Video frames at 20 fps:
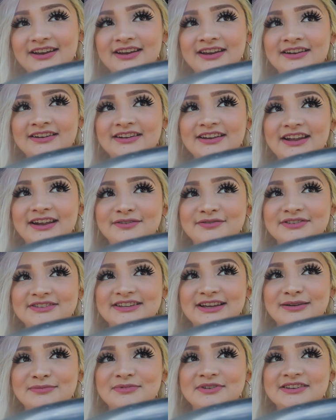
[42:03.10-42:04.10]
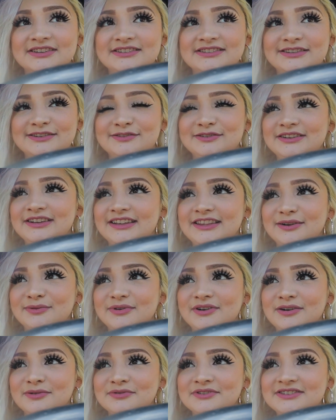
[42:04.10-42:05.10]
and every time because literally they
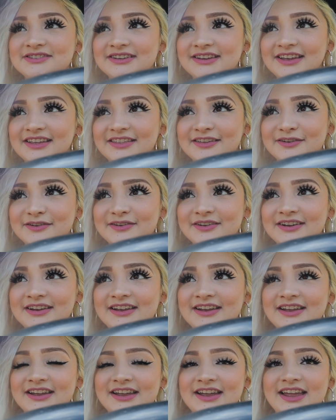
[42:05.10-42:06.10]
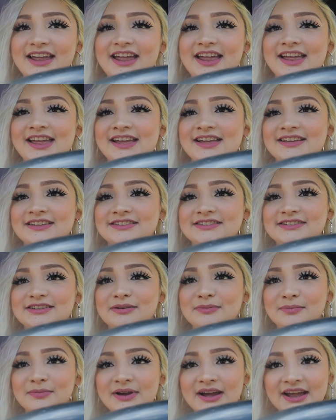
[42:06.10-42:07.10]
were always together
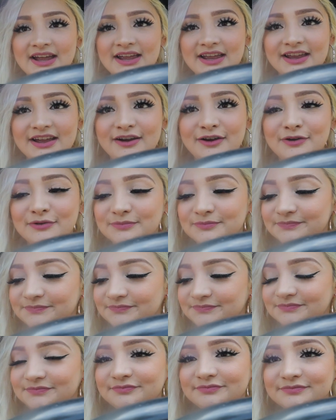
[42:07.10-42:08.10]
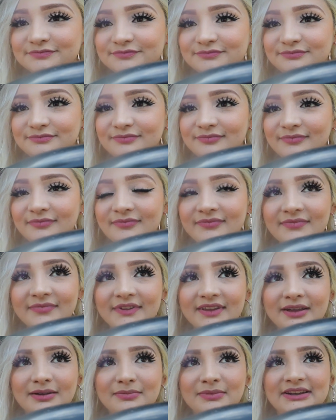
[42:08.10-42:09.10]
and my um
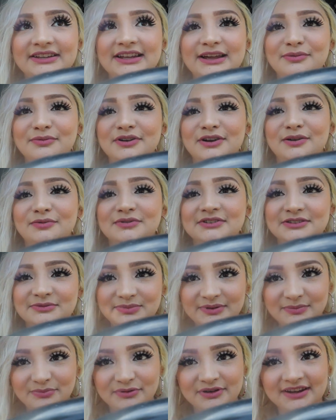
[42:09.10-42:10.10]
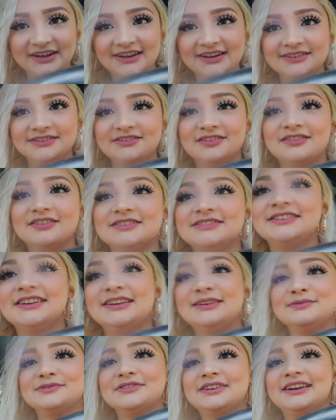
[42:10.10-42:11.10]
my dad would always be bringing his cars to me
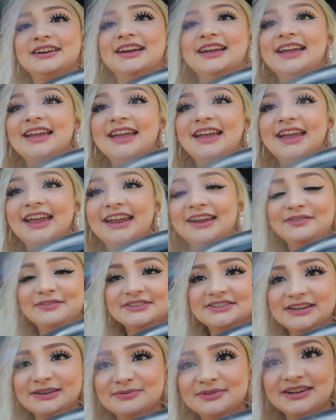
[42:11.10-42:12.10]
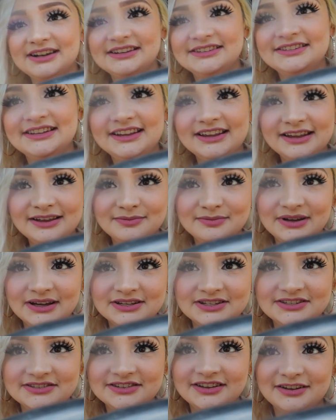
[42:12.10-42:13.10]
so every time that I see him
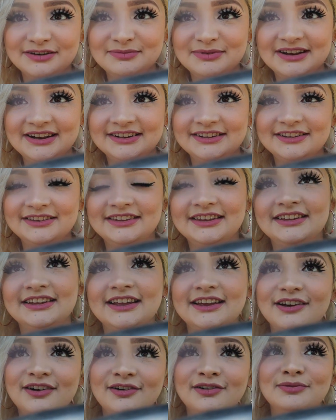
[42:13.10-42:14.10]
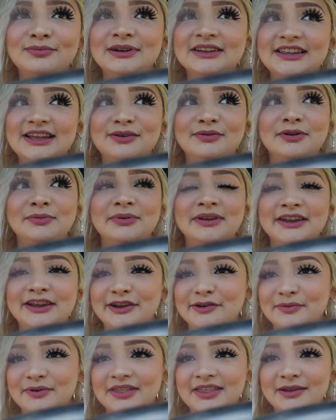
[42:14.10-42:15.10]
I just automatically think like oh my dad would have been
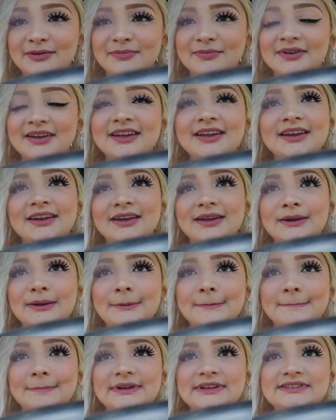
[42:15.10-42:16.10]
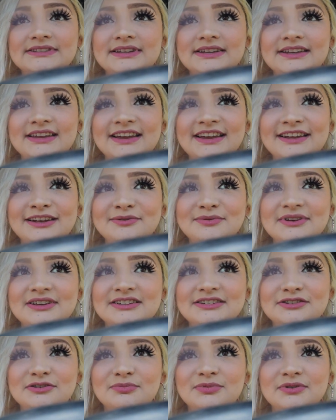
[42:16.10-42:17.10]
here with him but yeah
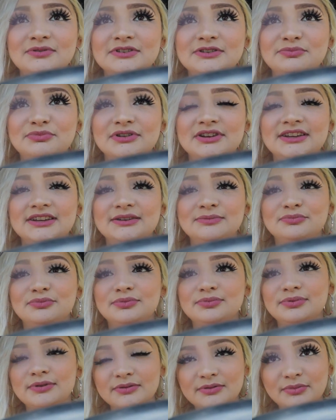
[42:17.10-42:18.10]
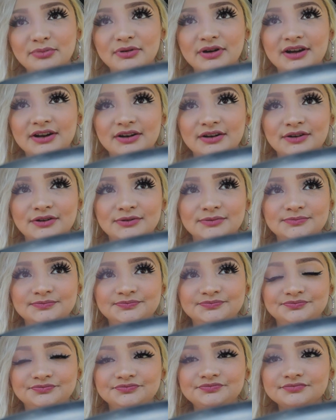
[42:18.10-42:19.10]
anyway so Bubba's bringing Bubba brought
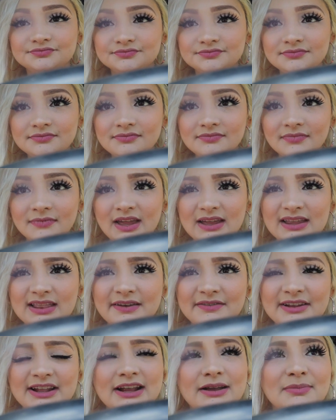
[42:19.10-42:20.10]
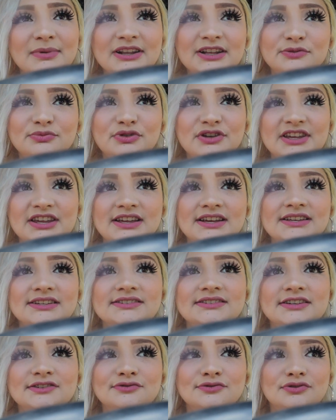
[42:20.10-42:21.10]
um le van a cambiar las
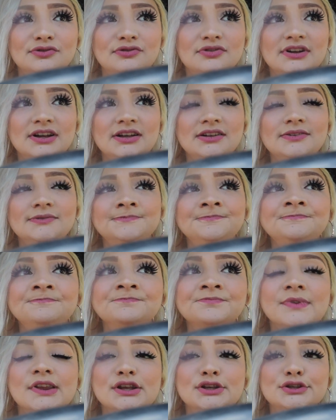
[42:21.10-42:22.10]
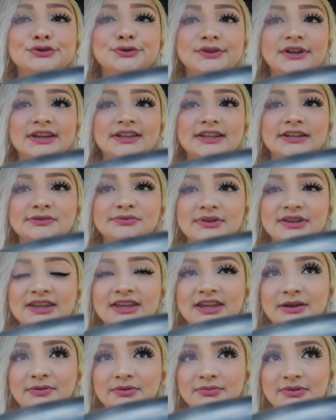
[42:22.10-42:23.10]
bujías a su troca so yeah that's why he
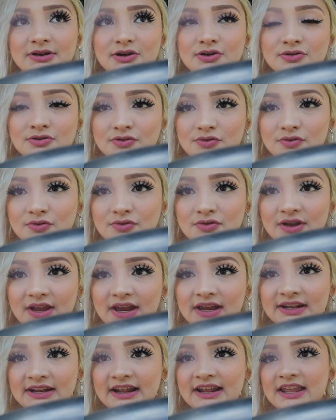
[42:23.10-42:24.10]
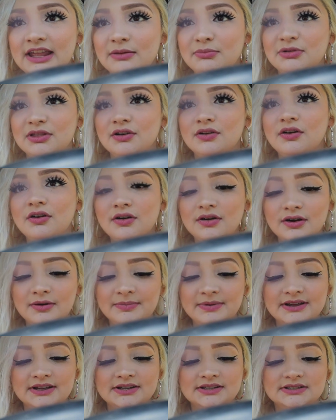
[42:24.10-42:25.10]
came with my uncle and i came in the car
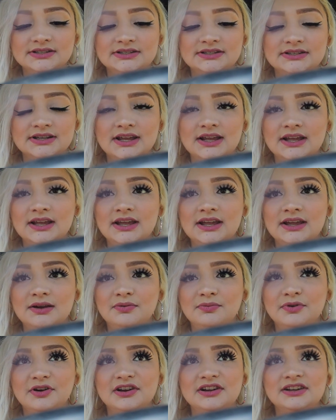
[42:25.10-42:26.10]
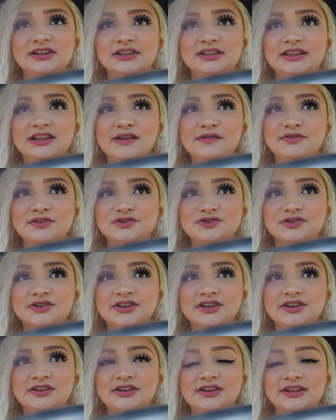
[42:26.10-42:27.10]
because we're gonna leave the
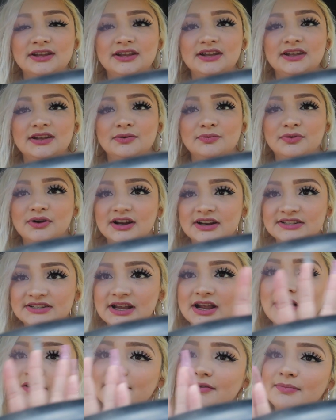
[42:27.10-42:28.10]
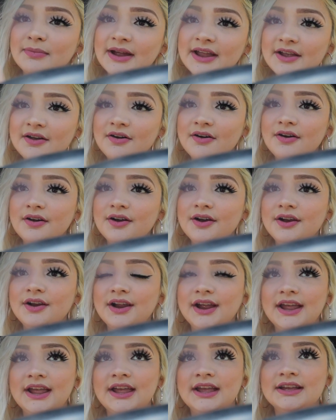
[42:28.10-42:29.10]
truck here and then we're gonna take off in my
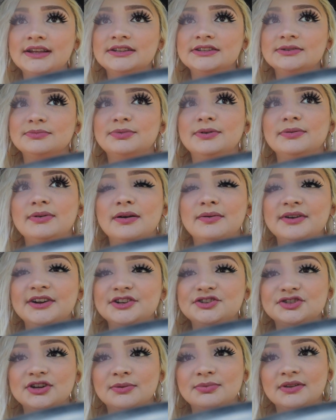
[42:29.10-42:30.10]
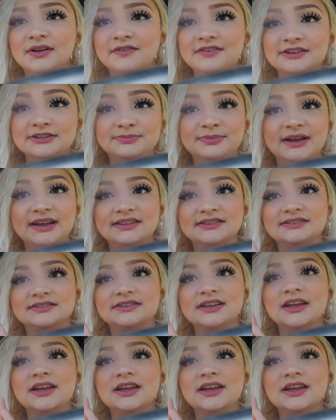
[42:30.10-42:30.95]
car and Bob already dropped off his pants